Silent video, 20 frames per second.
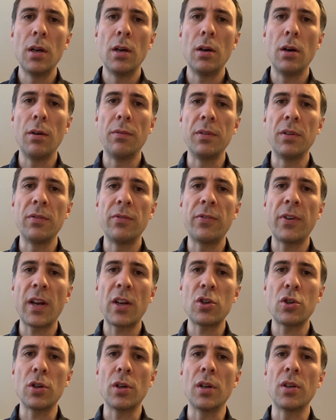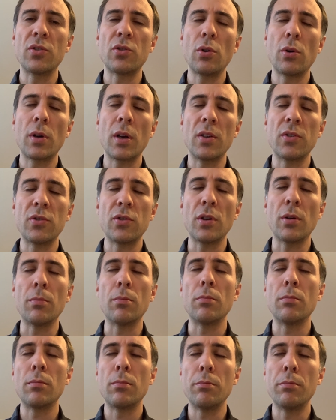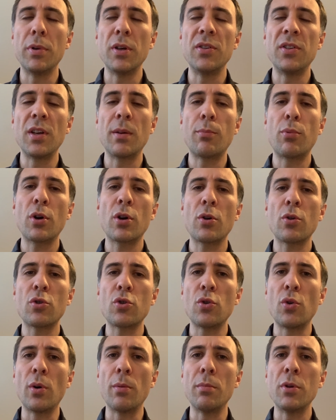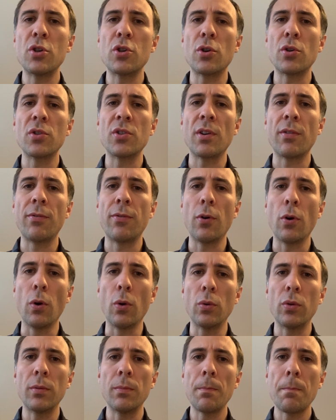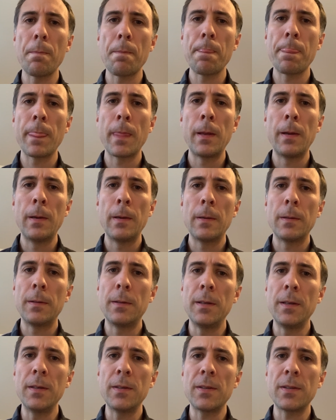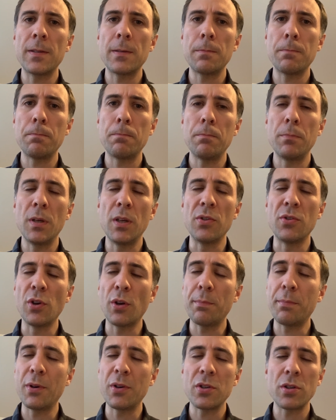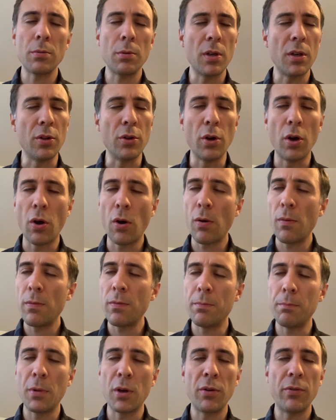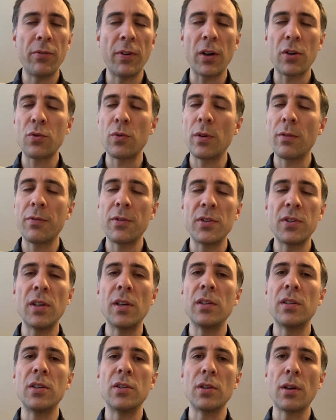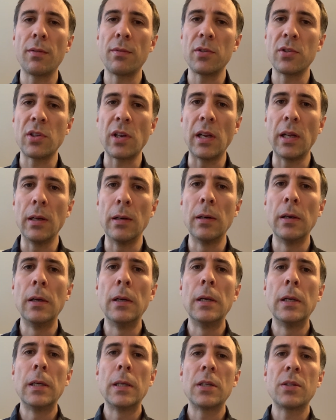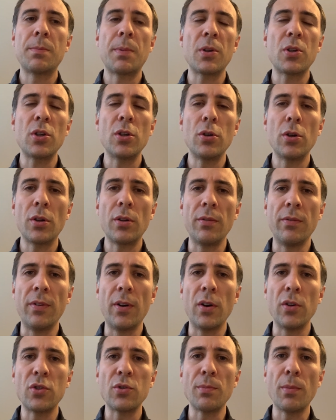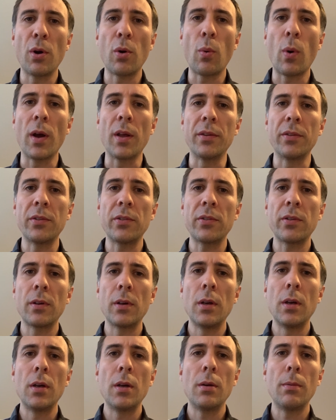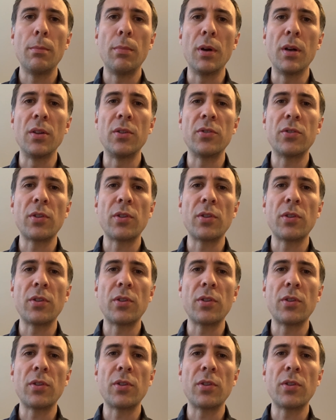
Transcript: of infection as long as some basic precautionary measures are followed. This is not possible in all manufacturing facilities, obviously, especially not the very small ones, but it's